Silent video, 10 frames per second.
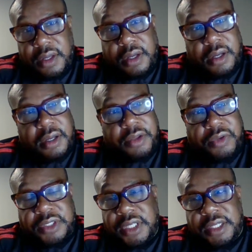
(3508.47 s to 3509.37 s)
You
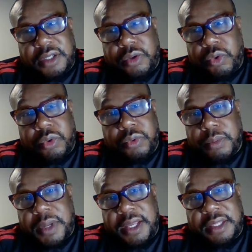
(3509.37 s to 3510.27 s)
just need to Google. The
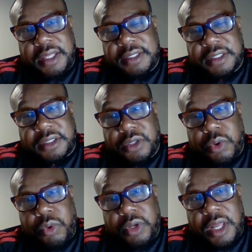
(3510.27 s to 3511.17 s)
main thing is just to
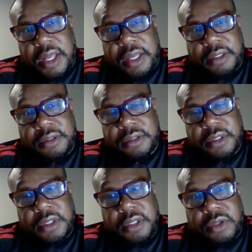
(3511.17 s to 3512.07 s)
go online,
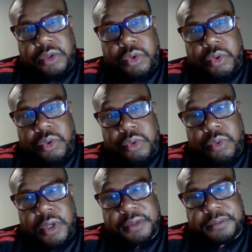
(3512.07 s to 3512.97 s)

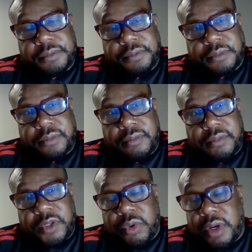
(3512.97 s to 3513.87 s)
Google
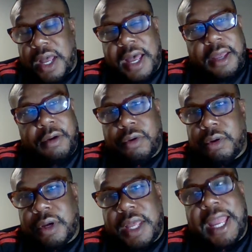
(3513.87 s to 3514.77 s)

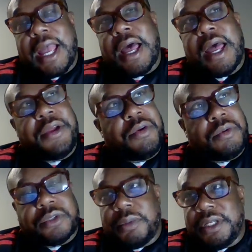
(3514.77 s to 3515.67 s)
or AI.
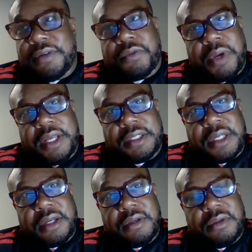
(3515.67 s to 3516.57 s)
So many different ways
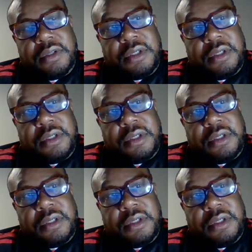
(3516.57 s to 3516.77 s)
now.